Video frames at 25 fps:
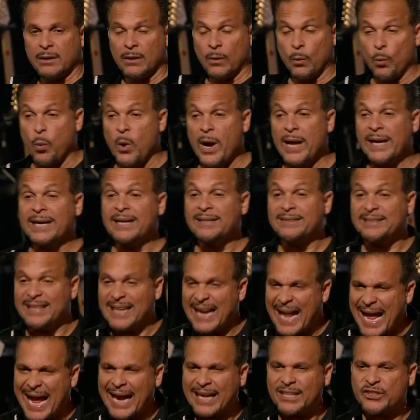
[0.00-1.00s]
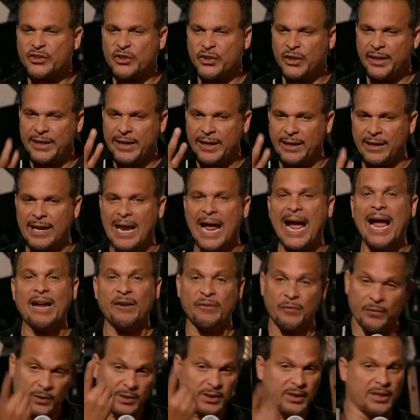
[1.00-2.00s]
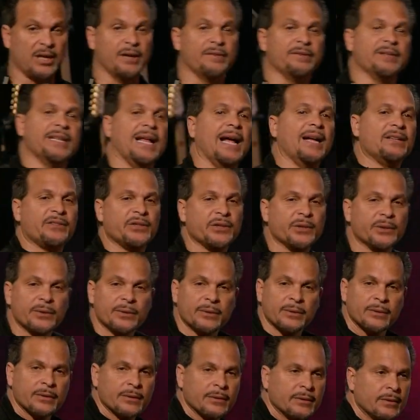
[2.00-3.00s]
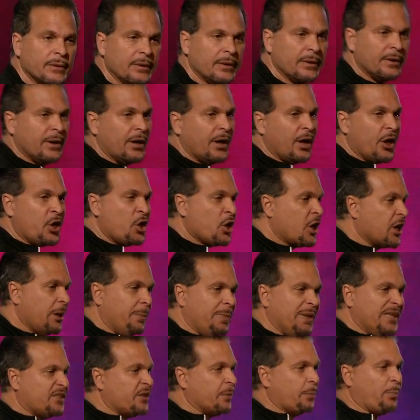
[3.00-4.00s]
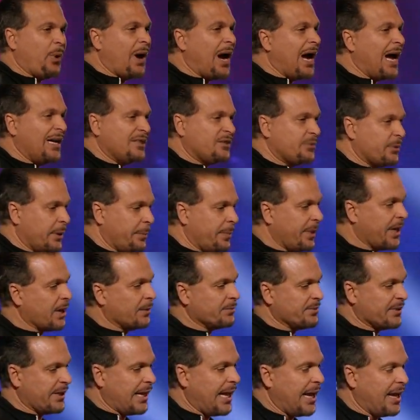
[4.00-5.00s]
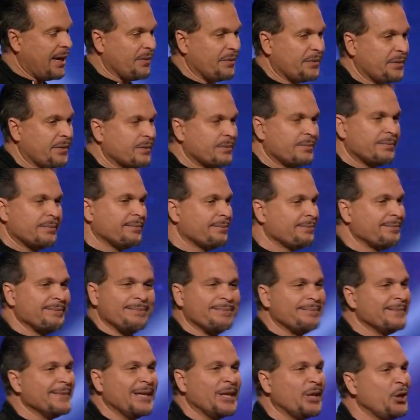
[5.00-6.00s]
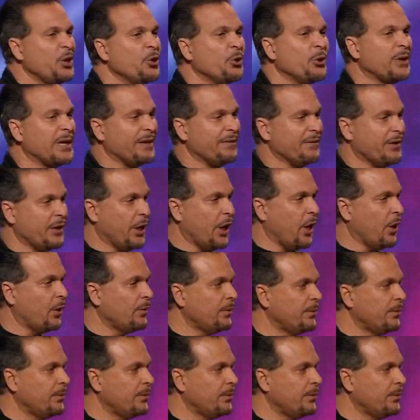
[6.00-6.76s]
When is it actually a life? We're going to cover that too. You're going to be surprised when it becomes a life. You don't even know.